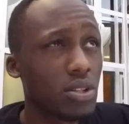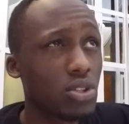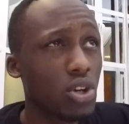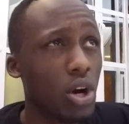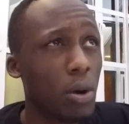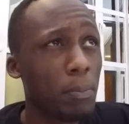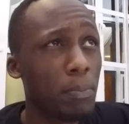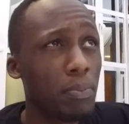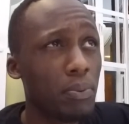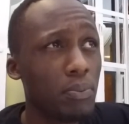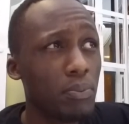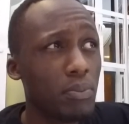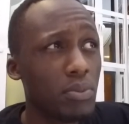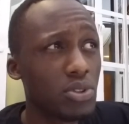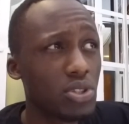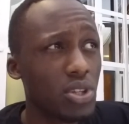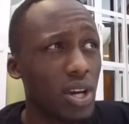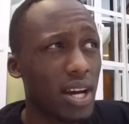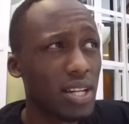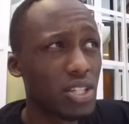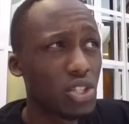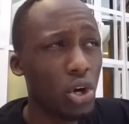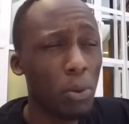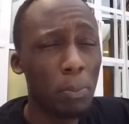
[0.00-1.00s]

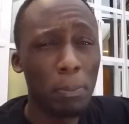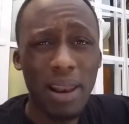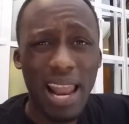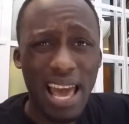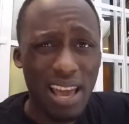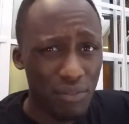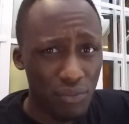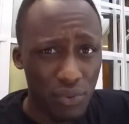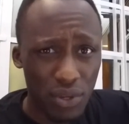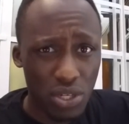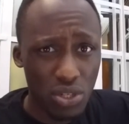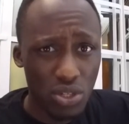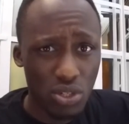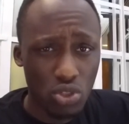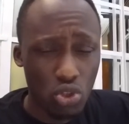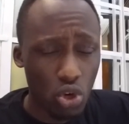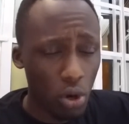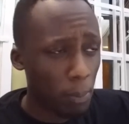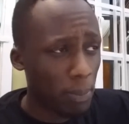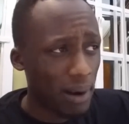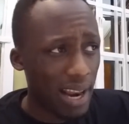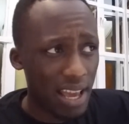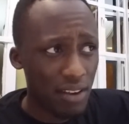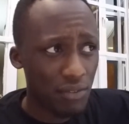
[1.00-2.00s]
top live
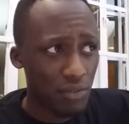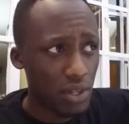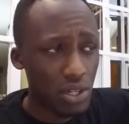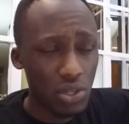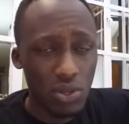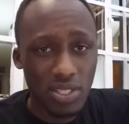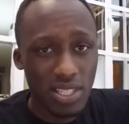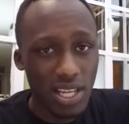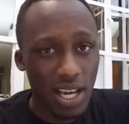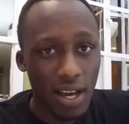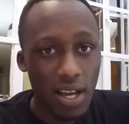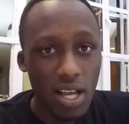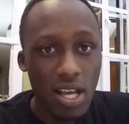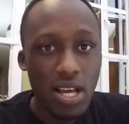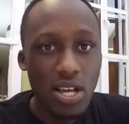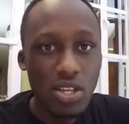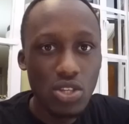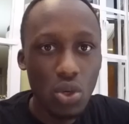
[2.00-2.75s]
videos. Yeah.